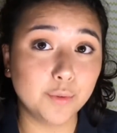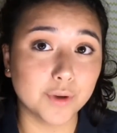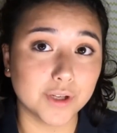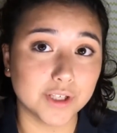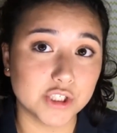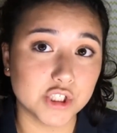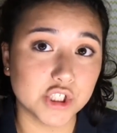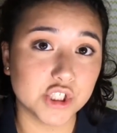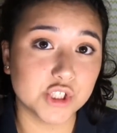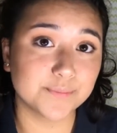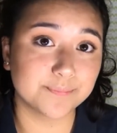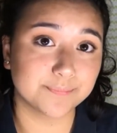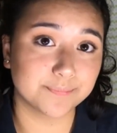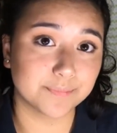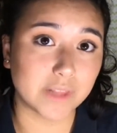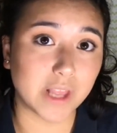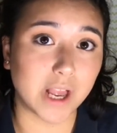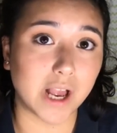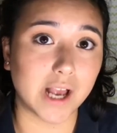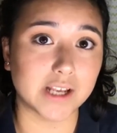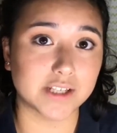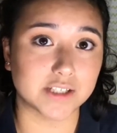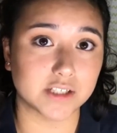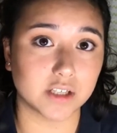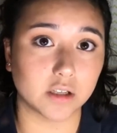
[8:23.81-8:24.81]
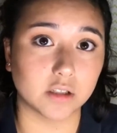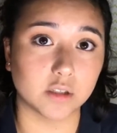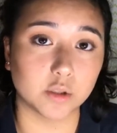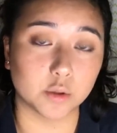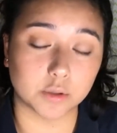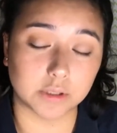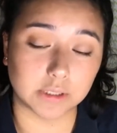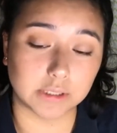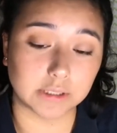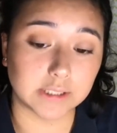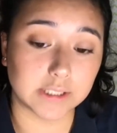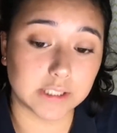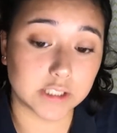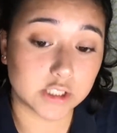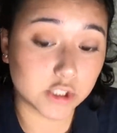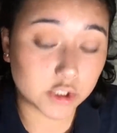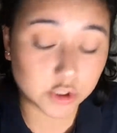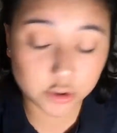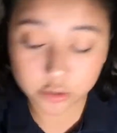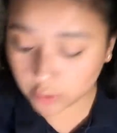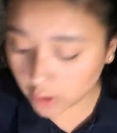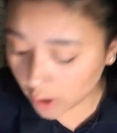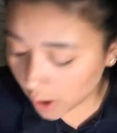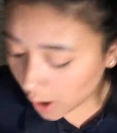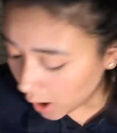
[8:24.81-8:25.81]
which I saw Laura Lee
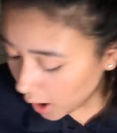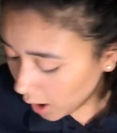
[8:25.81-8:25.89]
do.